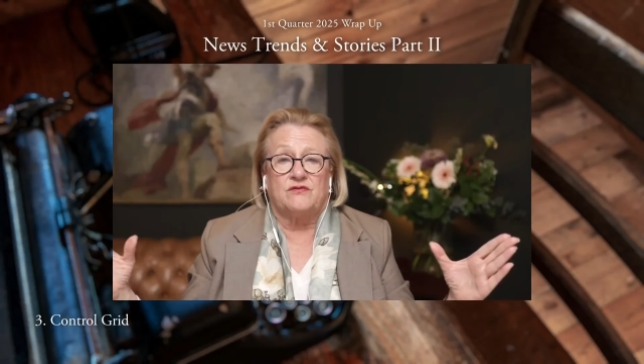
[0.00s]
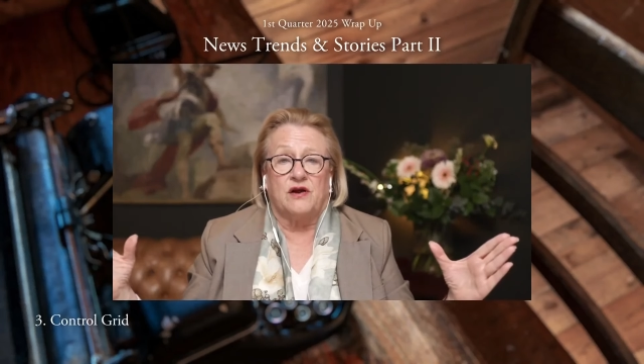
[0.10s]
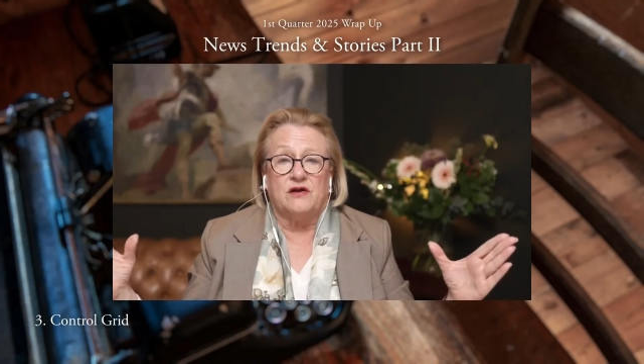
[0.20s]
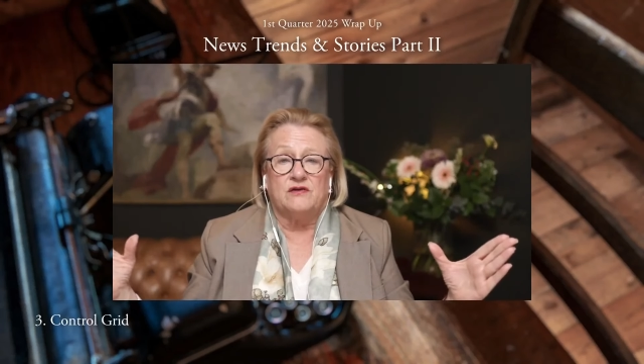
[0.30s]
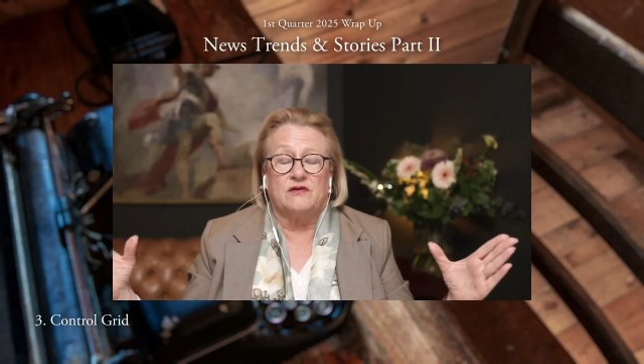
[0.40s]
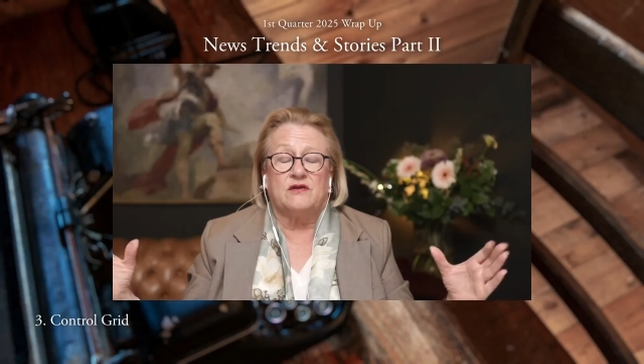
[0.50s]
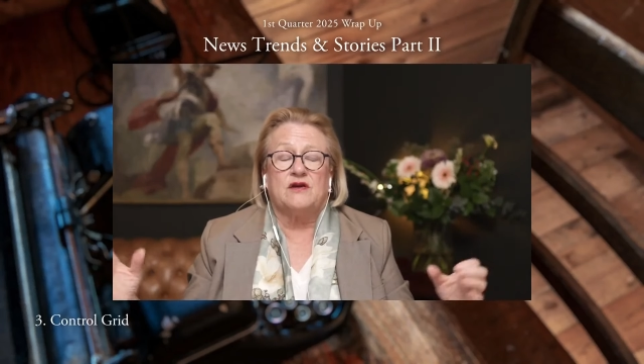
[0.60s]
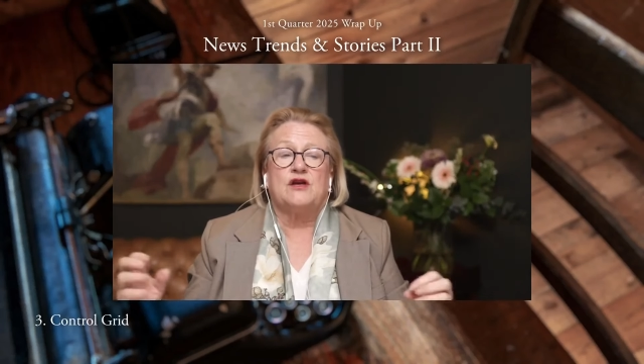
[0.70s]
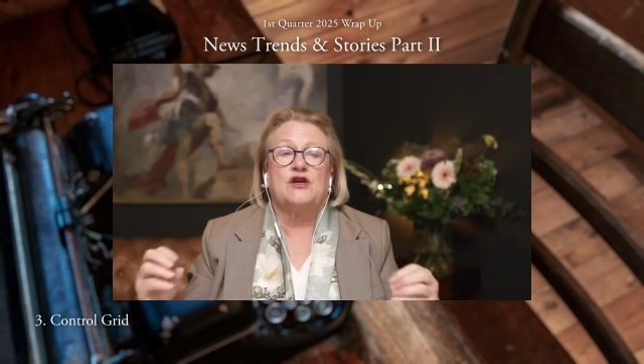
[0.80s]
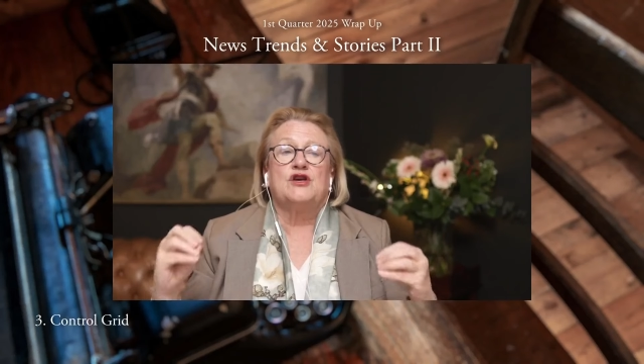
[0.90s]
right?
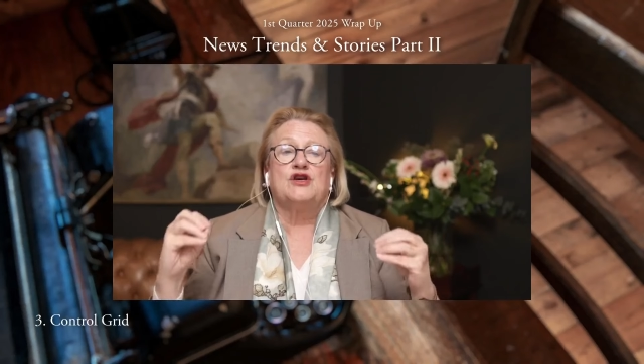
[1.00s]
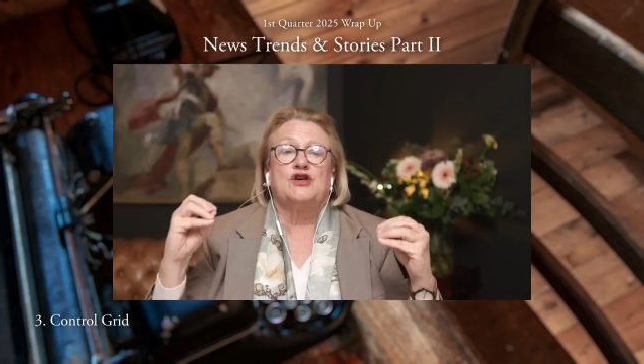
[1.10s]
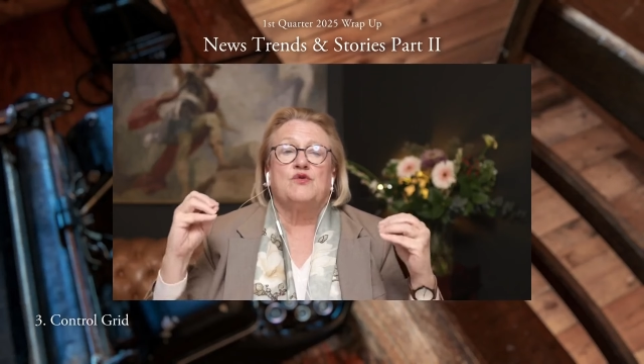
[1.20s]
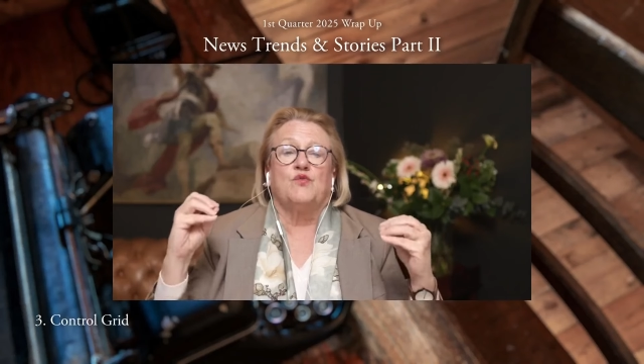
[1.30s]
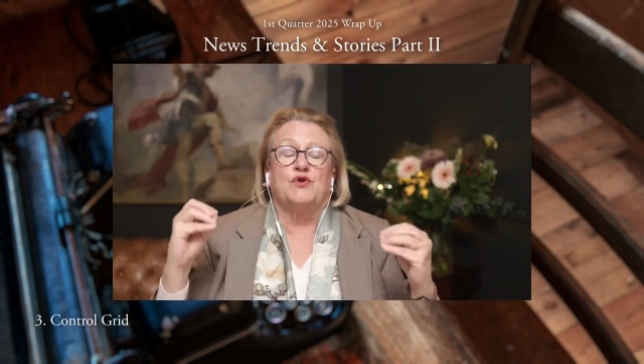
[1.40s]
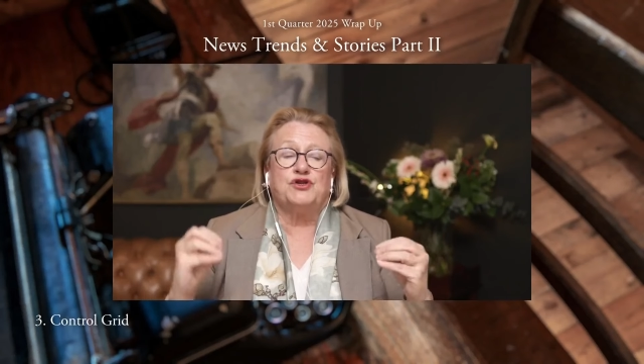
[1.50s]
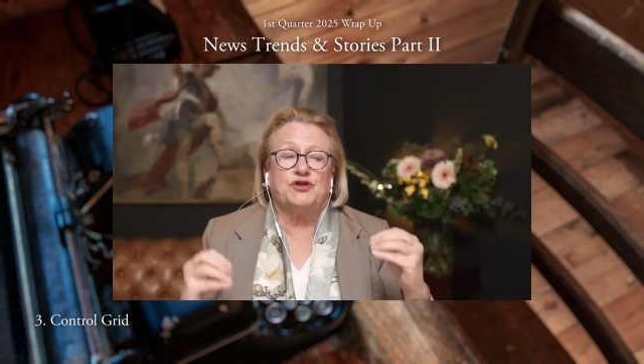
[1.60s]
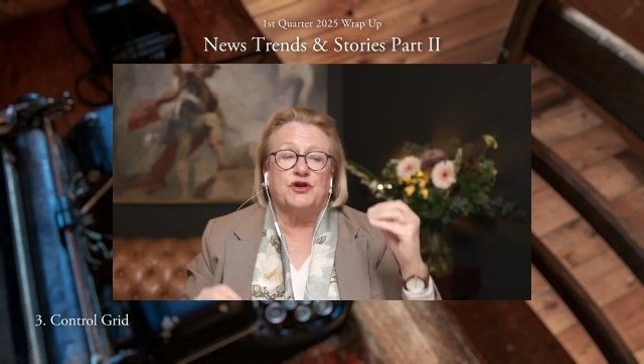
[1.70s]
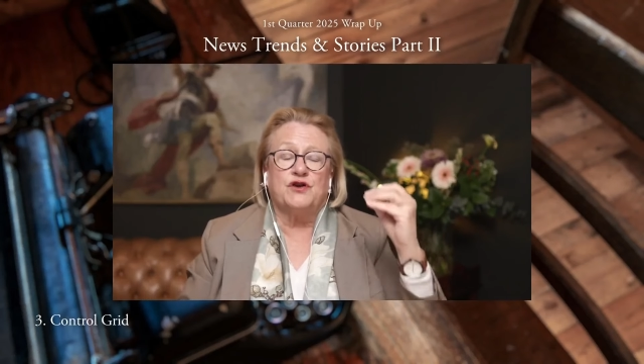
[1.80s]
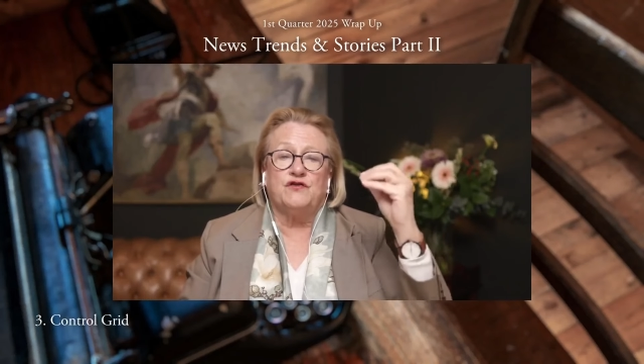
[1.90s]
What you're
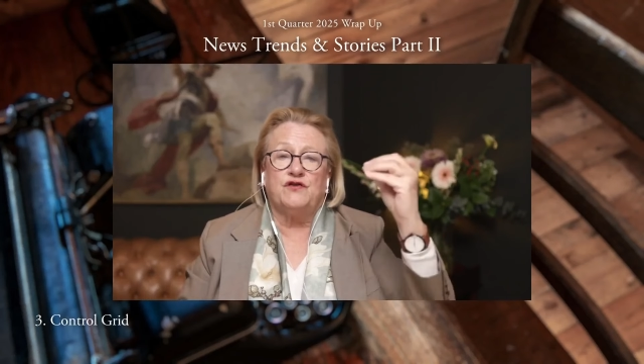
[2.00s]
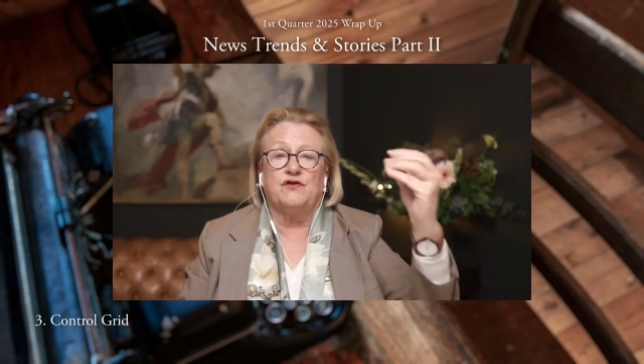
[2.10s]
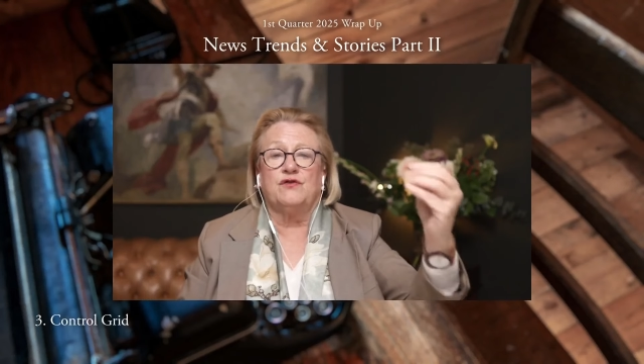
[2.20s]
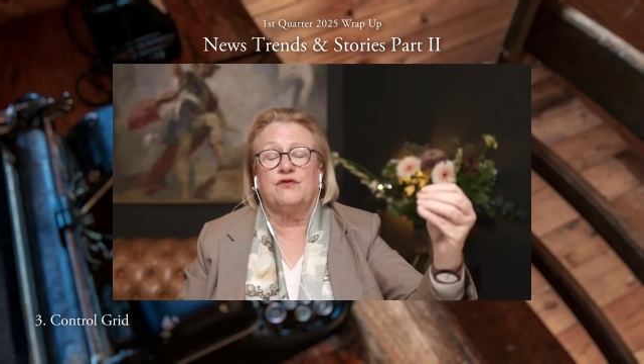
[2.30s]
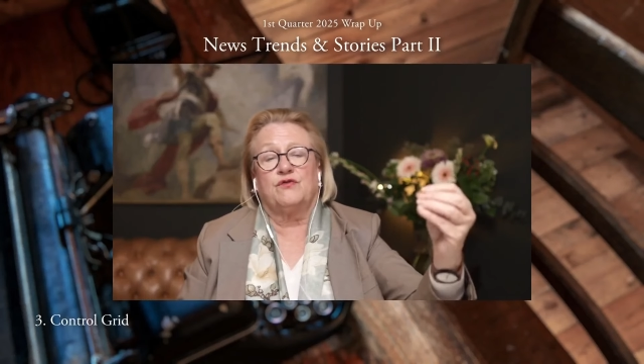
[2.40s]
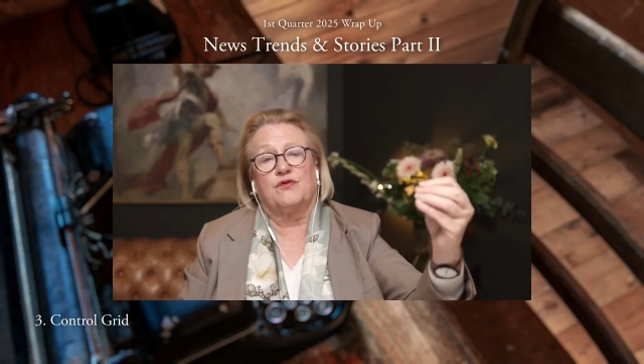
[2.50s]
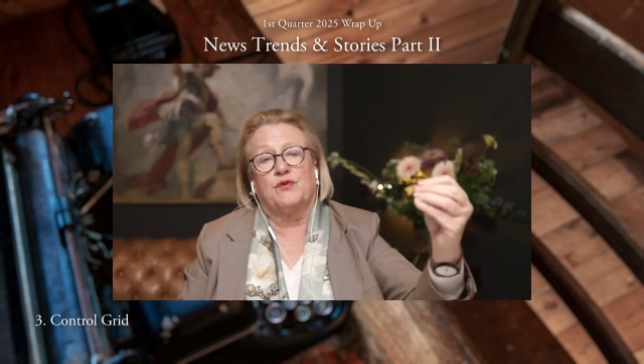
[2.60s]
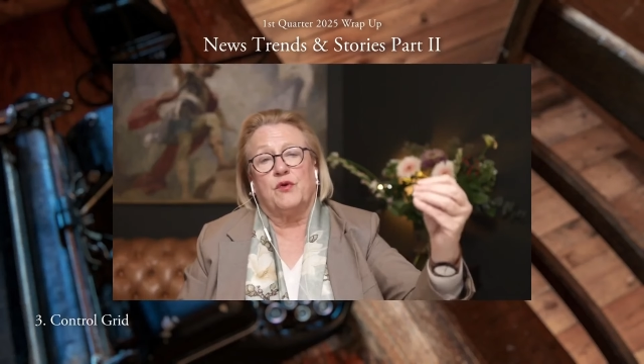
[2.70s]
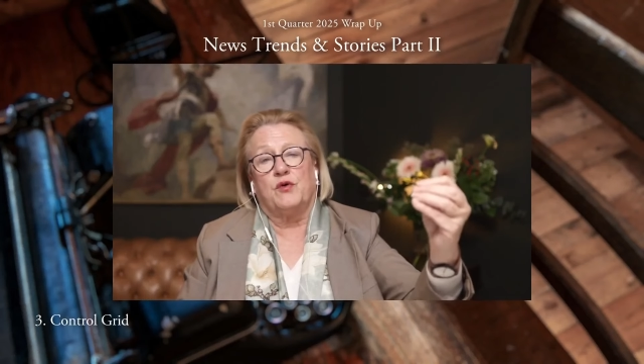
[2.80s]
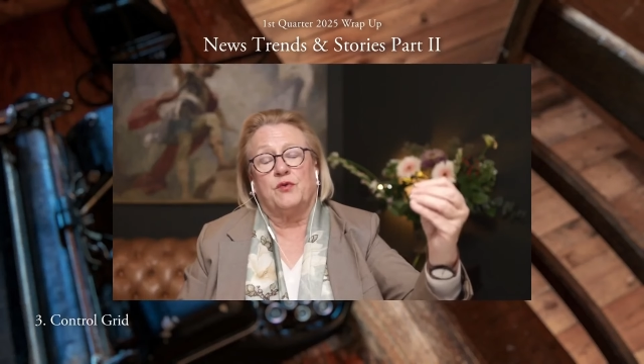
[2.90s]
going to do through the
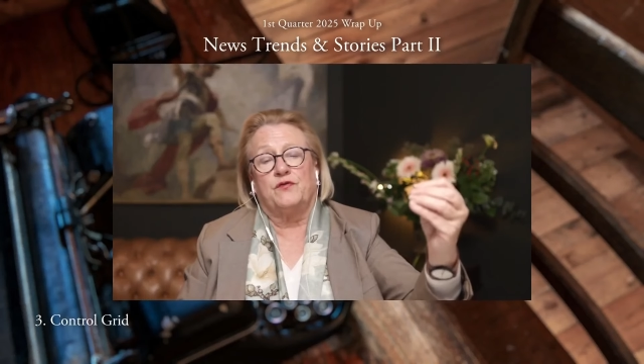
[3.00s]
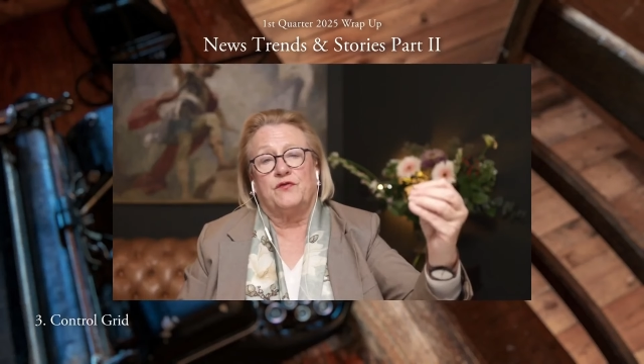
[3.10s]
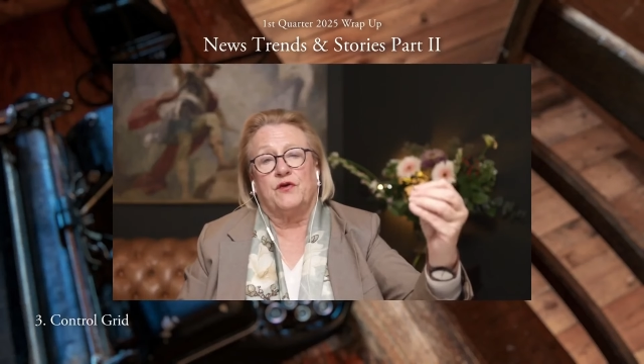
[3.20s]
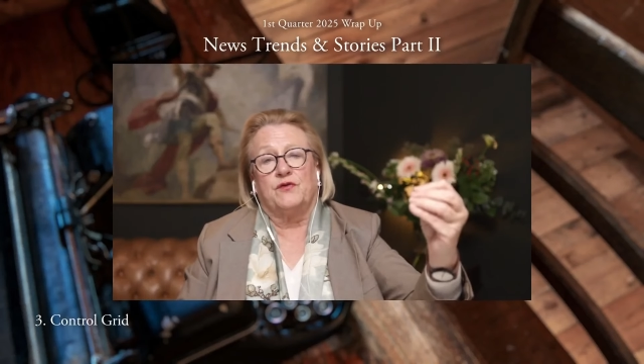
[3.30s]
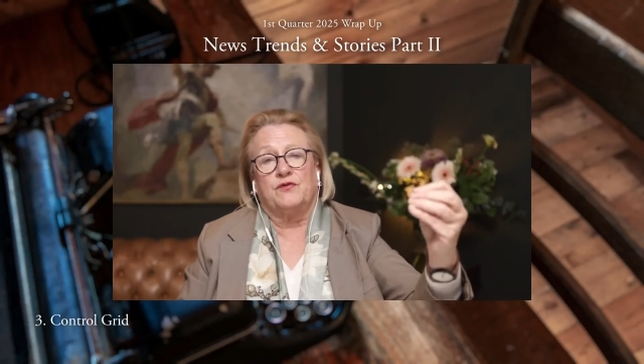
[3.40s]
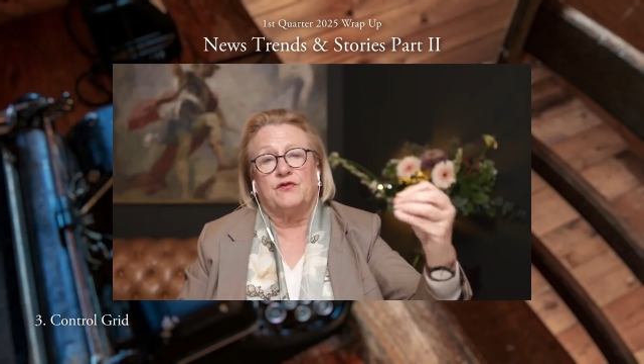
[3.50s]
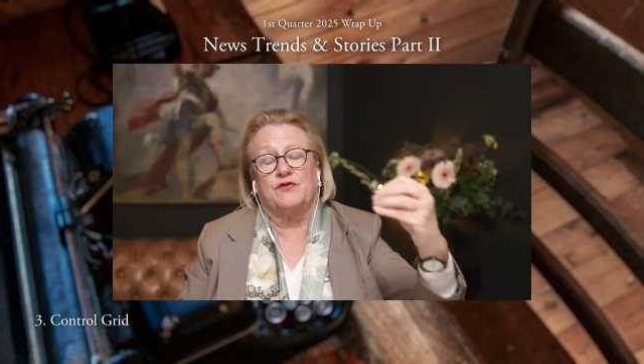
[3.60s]
mobile phones,